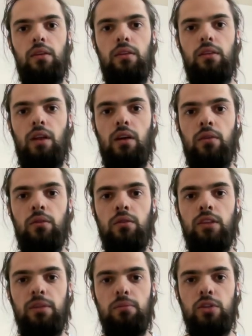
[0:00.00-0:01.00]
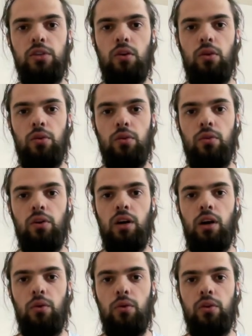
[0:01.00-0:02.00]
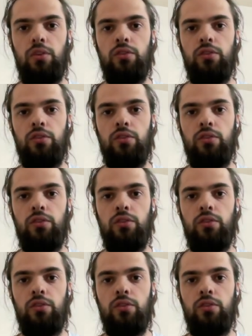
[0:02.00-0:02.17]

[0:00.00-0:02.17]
Now let me show you how you can